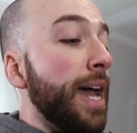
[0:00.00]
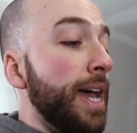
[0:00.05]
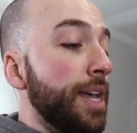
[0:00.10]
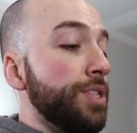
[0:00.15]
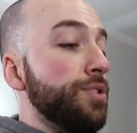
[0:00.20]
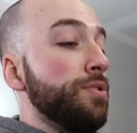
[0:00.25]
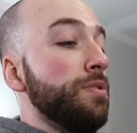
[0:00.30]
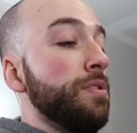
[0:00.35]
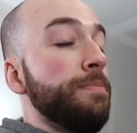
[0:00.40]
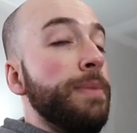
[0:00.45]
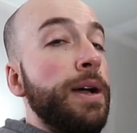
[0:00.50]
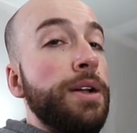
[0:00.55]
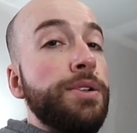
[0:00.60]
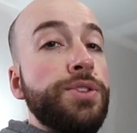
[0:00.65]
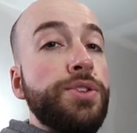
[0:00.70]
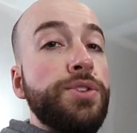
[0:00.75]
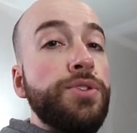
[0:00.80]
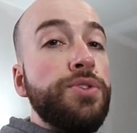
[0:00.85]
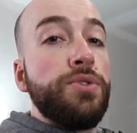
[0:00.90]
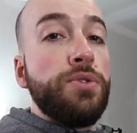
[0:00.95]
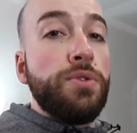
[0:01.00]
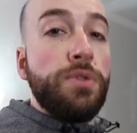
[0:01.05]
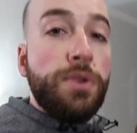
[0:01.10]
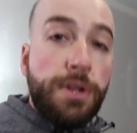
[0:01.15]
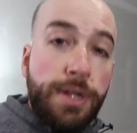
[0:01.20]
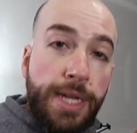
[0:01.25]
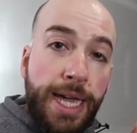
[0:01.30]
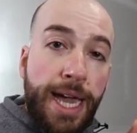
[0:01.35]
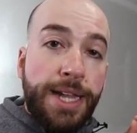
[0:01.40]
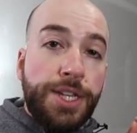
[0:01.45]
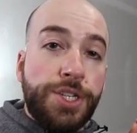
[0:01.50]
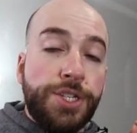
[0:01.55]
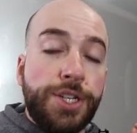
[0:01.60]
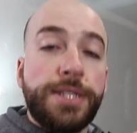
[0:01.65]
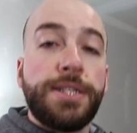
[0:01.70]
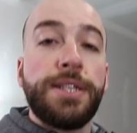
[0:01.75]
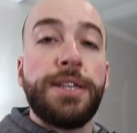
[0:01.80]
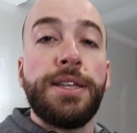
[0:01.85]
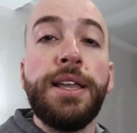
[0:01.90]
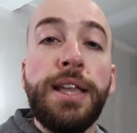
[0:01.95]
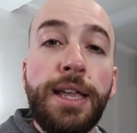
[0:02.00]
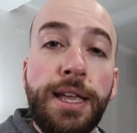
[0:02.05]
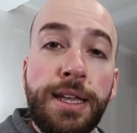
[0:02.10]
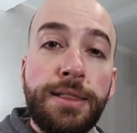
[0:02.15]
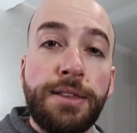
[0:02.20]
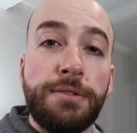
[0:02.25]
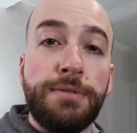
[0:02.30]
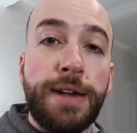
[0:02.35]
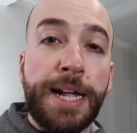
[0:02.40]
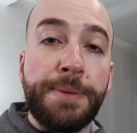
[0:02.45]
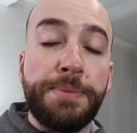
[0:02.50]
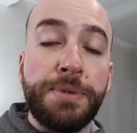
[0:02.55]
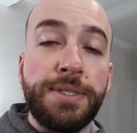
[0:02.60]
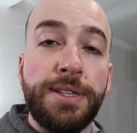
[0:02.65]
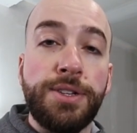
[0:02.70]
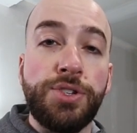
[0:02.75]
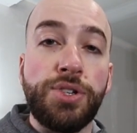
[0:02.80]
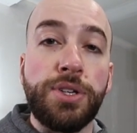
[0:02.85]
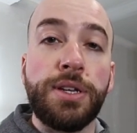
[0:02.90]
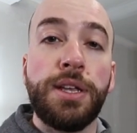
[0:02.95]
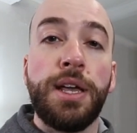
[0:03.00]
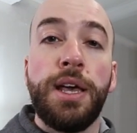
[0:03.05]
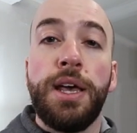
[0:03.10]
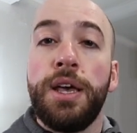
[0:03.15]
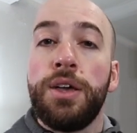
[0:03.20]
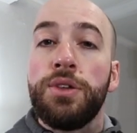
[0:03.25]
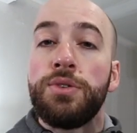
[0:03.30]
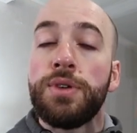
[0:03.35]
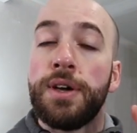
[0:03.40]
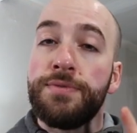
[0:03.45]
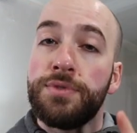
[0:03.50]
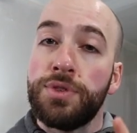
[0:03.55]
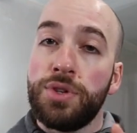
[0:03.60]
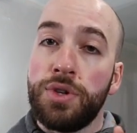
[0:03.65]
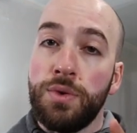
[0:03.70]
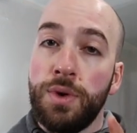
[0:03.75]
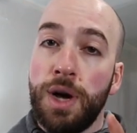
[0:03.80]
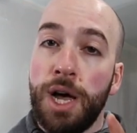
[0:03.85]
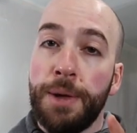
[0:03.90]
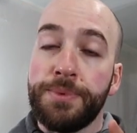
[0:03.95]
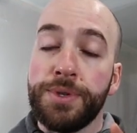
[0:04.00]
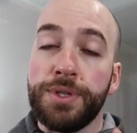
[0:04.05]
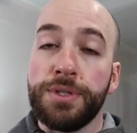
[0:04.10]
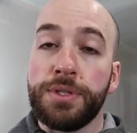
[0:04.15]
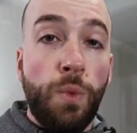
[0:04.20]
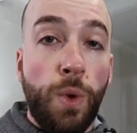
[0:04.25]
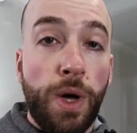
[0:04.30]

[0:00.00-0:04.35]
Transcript: as you're about to catch it in the rack position, you have two options.